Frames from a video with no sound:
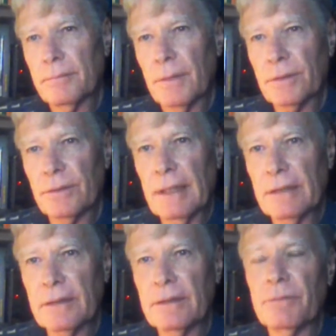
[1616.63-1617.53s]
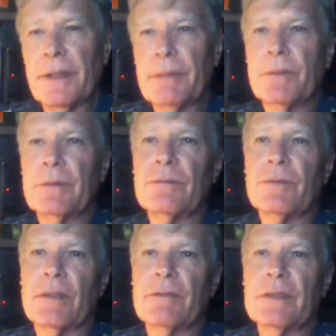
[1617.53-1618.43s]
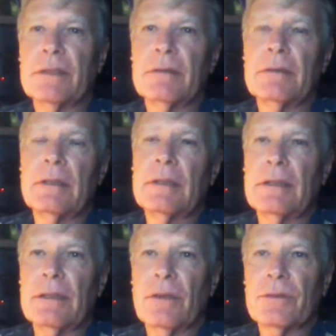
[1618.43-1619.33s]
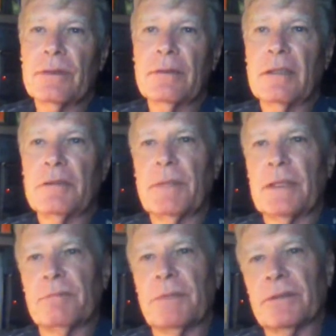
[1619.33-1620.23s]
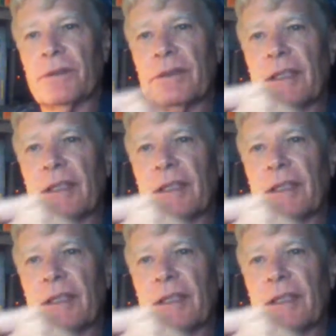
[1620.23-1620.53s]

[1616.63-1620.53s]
muscle testing on people in front of you. He also does muscle